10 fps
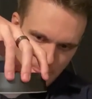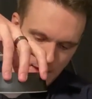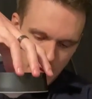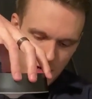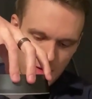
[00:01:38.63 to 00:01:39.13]

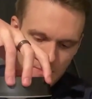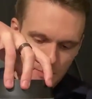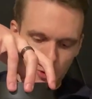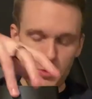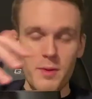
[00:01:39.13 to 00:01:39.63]
And
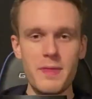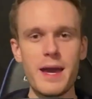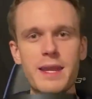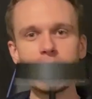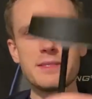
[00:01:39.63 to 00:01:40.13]
boom,
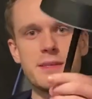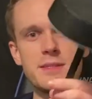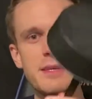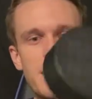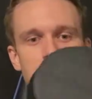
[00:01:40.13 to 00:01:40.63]
that easy to
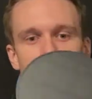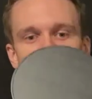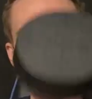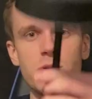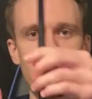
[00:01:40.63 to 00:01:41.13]
set up.
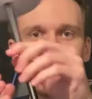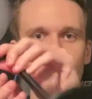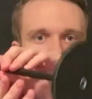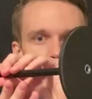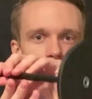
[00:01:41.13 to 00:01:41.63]
It's already
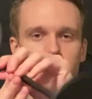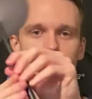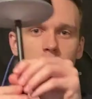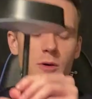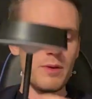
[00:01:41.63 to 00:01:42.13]
ready to
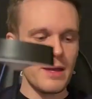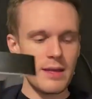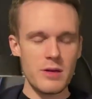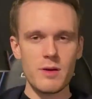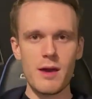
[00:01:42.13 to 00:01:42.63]
go. And now
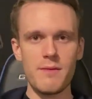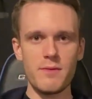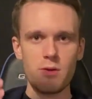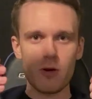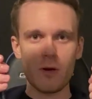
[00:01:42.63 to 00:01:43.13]
you have
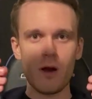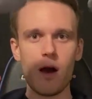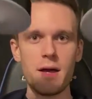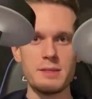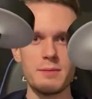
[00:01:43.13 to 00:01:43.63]
your
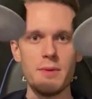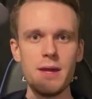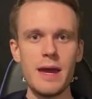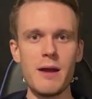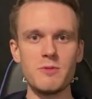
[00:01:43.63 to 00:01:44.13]
awesome
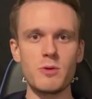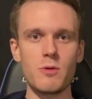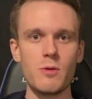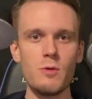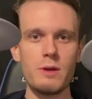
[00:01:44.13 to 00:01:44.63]

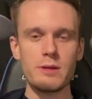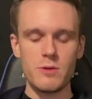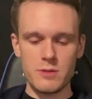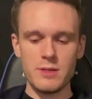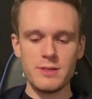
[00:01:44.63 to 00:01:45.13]
outdoor or
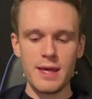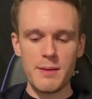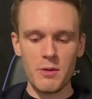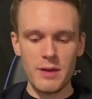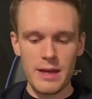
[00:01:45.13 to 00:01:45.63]
indoors
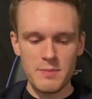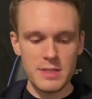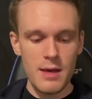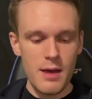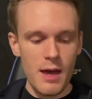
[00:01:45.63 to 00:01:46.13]
table lamps.
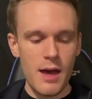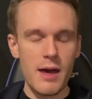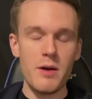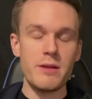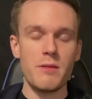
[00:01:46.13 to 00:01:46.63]

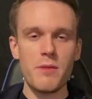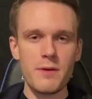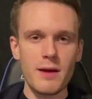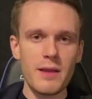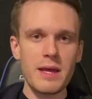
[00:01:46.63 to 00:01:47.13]
Another thing
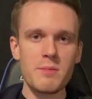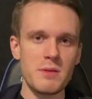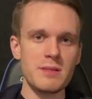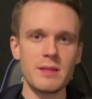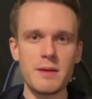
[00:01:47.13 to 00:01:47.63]
I like about
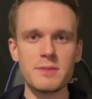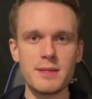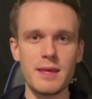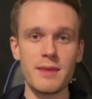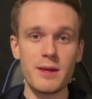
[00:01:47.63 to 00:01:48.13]
these lamps is
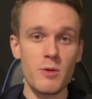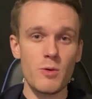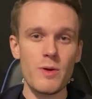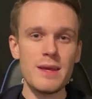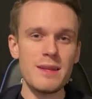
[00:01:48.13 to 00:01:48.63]
that they go
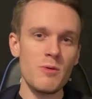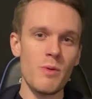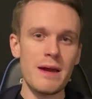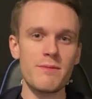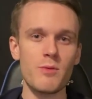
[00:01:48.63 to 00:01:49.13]
great in a
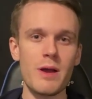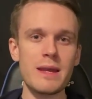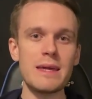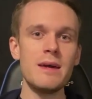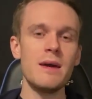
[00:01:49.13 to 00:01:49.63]
wide
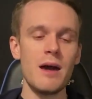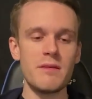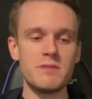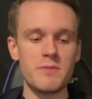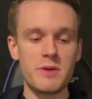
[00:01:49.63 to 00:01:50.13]
variety of
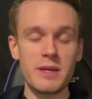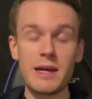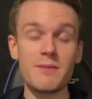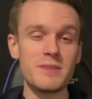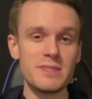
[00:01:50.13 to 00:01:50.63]
different
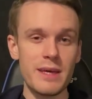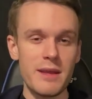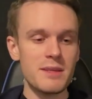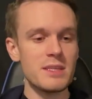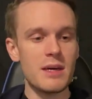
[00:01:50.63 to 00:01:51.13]
kind of
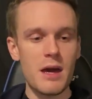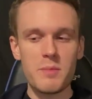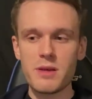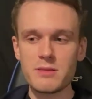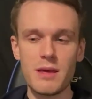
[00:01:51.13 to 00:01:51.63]
aesthetics
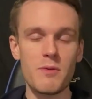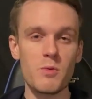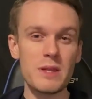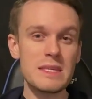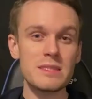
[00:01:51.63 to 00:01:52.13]
because they have a
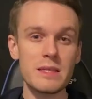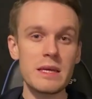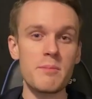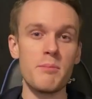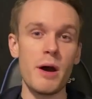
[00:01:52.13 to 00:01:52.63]
really
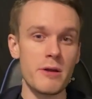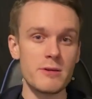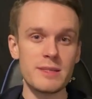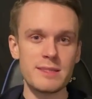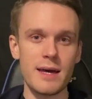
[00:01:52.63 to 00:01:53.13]
sleek modern
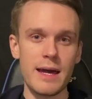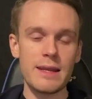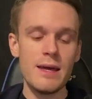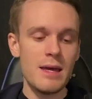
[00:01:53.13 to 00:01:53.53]
design.